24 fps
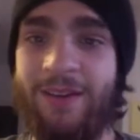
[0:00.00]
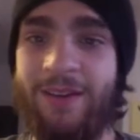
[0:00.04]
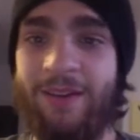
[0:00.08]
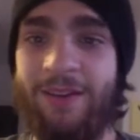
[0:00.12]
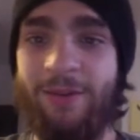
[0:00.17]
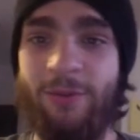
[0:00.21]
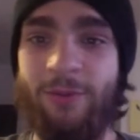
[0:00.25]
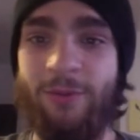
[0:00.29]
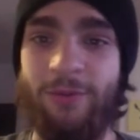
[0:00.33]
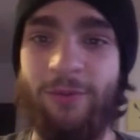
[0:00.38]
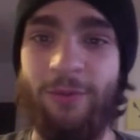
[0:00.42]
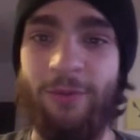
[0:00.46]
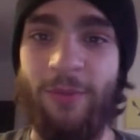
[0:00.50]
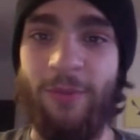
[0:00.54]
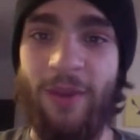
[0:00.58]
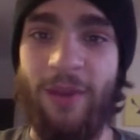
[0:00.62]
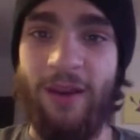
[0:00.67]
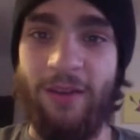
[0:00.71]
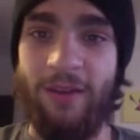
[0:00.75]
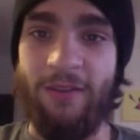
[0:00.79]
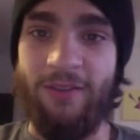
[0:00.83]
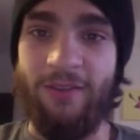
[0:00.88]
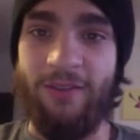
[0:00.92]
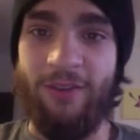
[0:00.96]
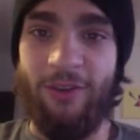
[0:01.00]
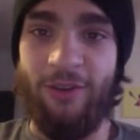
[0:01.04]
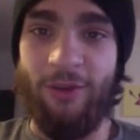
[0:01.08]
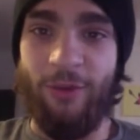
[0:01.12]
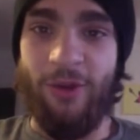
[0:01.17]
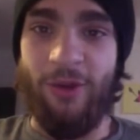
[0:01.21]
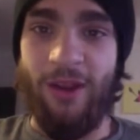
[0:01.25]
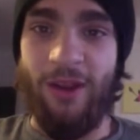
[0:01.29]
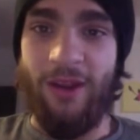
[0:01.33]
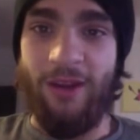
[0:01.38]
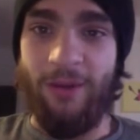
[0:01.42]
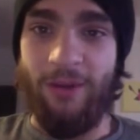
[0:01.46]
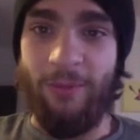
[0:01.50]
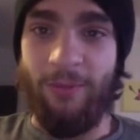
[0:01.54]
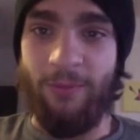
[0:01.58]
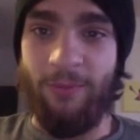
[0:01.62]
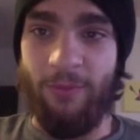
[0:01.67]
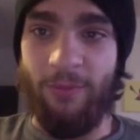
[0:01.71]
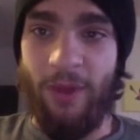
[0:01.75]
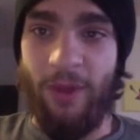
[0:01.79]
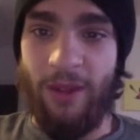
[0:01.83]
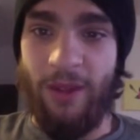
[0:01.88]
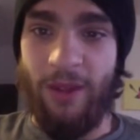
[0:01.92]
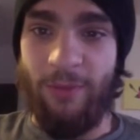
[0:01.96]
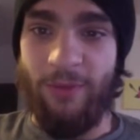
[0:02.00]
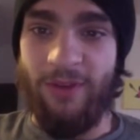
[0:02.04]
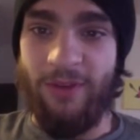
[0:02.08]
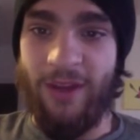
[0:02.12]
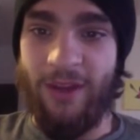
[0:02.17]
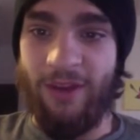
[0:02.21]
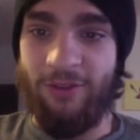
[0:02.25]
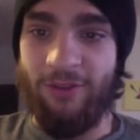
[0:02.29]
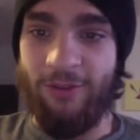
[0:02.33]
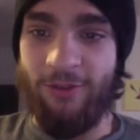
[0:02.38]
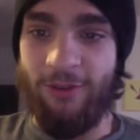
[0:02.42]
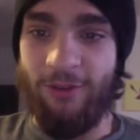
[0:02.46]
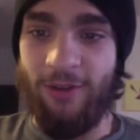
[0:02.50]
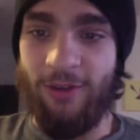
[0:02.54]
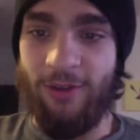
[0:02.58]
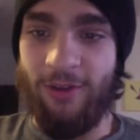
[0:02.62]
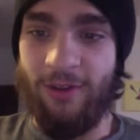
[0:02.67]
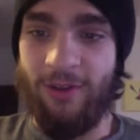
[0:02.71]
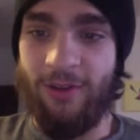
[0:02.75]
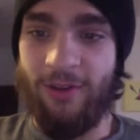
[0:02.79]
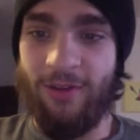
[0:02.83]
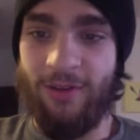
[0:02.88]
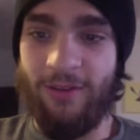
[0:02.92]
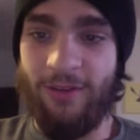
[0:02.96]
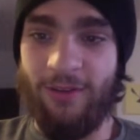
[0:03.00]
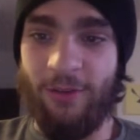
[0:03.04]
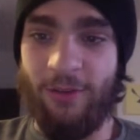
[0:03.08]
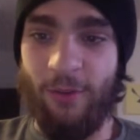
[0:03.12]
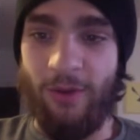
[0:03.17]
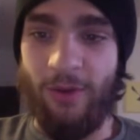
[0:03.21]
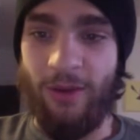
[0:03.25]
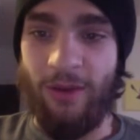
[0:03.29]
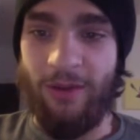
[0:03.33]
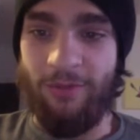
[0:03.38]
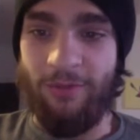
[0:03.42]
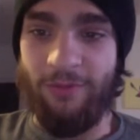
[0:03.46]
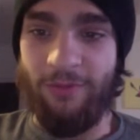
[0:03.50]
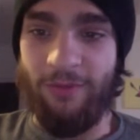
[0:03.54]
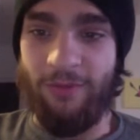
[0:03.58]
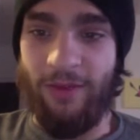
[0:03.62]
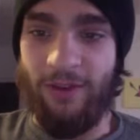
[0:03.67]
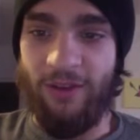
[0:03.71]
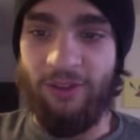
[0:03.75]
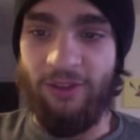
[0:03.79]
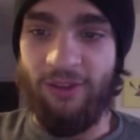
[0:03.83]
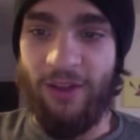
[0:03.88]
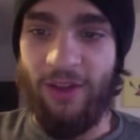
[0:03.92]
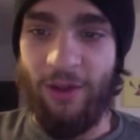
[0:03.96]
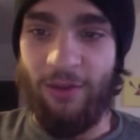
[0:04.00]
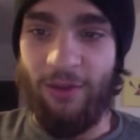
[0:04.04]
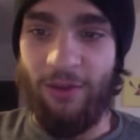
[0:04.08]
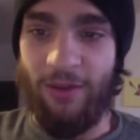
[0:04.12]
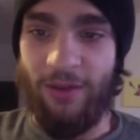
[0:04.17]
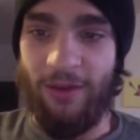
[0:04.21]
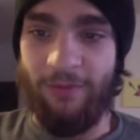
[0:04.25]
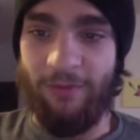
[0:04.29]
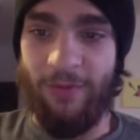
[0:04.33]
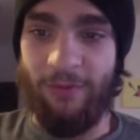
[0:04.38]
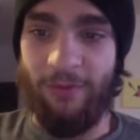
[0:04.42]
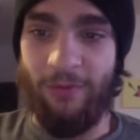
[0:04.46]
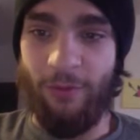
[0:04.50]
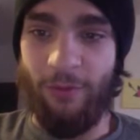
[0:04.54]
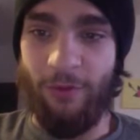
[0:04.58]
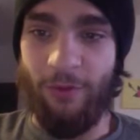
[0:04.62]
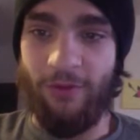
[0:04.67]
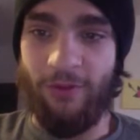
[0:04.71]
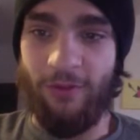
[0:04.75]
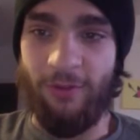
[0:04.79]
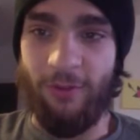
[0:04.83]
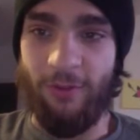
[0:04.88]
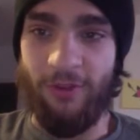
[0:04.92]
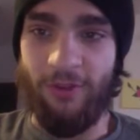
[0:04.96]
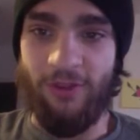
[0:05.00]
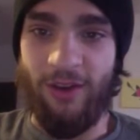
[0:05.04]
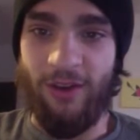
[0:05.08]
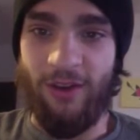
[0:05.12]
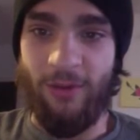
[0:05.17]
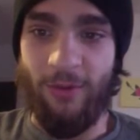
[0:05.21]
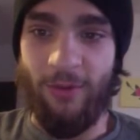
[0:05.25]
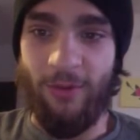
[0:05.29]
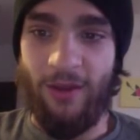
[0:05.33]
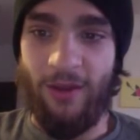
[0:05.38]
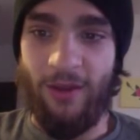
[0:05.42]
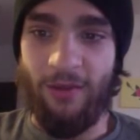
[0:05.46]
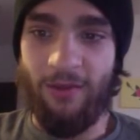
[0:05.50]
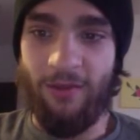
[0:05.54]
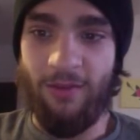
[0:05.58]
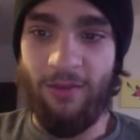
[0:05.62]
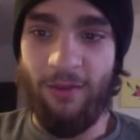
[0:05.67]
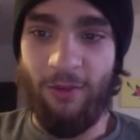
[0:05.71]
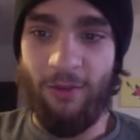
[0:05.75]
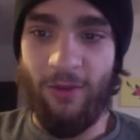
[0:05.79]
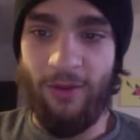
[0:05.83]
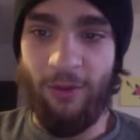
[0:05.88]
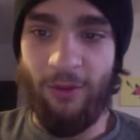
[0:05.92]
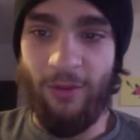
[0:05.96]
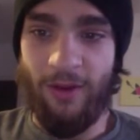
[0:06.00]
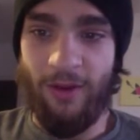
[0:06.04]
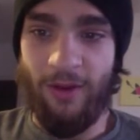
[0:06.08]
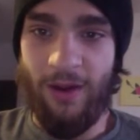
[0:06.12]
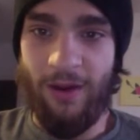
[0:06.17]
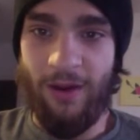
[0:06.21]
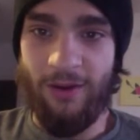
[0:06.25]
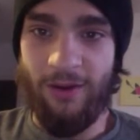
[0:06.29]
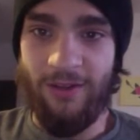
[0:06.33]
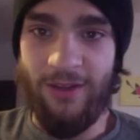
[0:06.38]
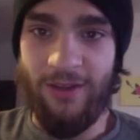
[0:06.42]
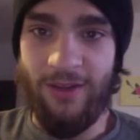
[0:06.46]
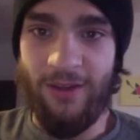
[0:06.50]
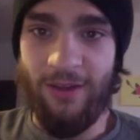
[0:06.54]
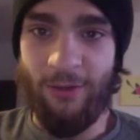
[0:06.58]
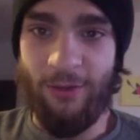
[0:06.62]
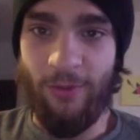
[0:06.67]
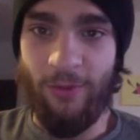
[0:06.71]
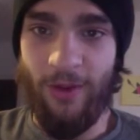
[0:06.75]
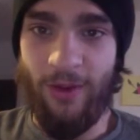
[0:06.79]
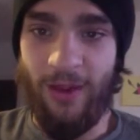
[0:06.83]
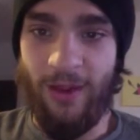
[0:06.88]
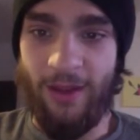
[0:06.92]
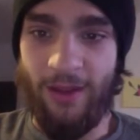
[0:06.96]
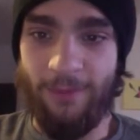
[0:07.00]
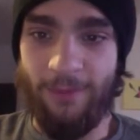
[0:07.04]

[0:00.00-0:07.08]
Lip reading: with a -2 and a bite potential, don't want to get flinched out and then be forced to switch anyway. So here we are digging away.